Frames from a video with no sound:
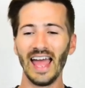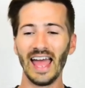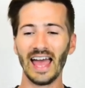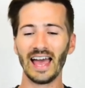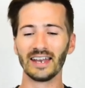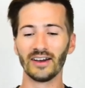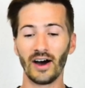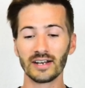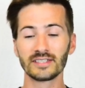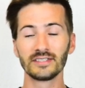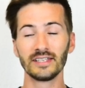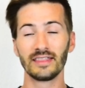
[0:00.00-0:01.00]
And
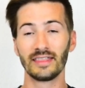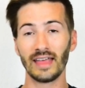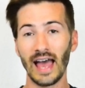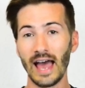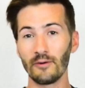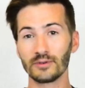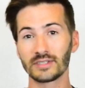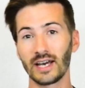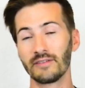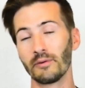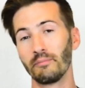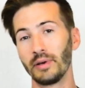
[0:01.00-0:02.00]
honestly, that was
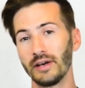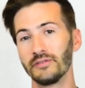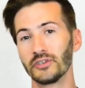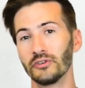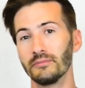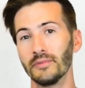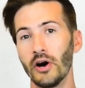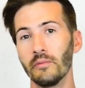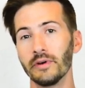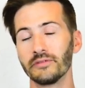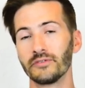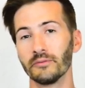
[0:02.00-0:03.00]
kind of a pivotal
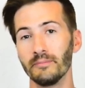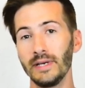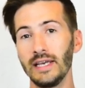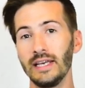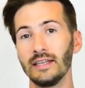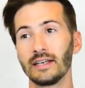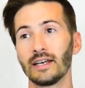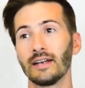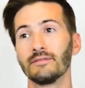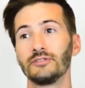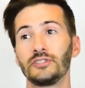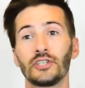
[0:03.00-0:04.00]
moment for me that kind
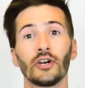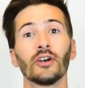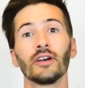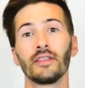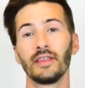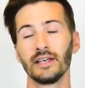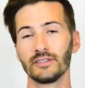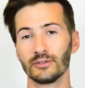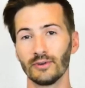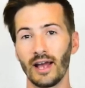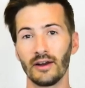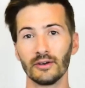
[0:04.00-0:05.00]
of turned things
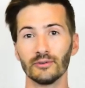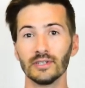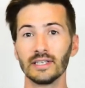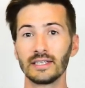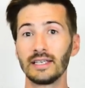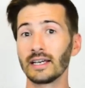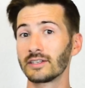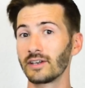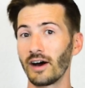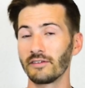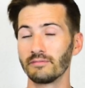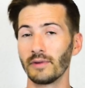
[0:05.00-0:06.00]
around. It really kicked
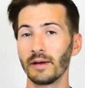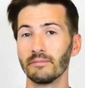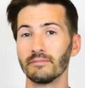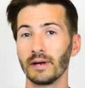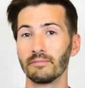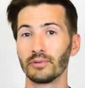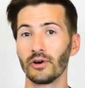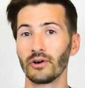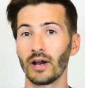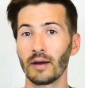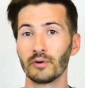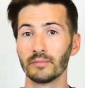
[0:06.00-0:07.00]
off my
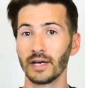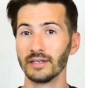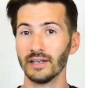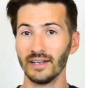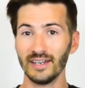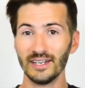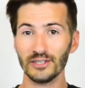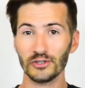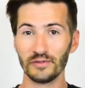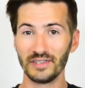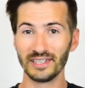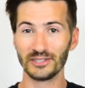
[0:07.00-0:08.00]
program or my
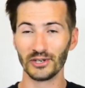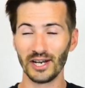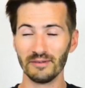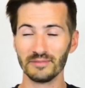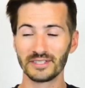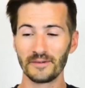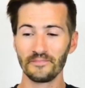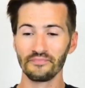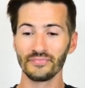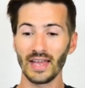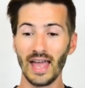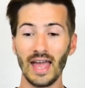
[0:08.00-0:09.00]
drifting dreams
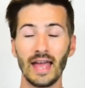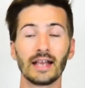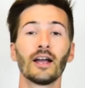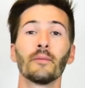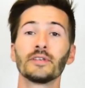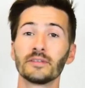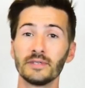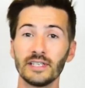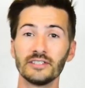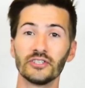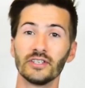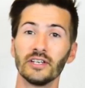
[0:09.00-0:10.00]
and got me some
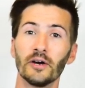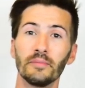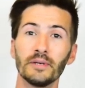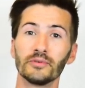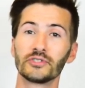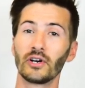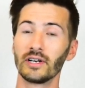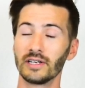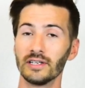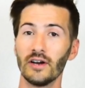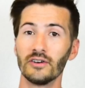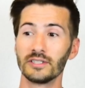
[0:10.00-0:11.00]
attention. You know, people started
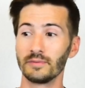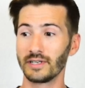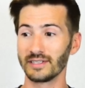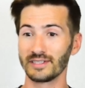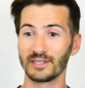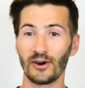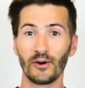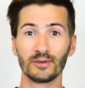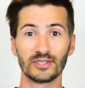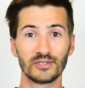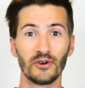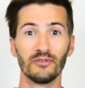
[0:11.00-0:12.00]
to notice because the car
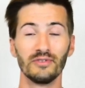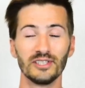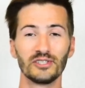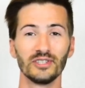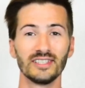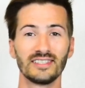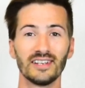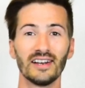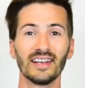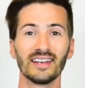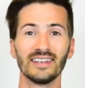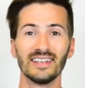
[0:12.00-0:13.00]
was so visually
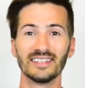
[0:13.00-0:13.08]
stunning.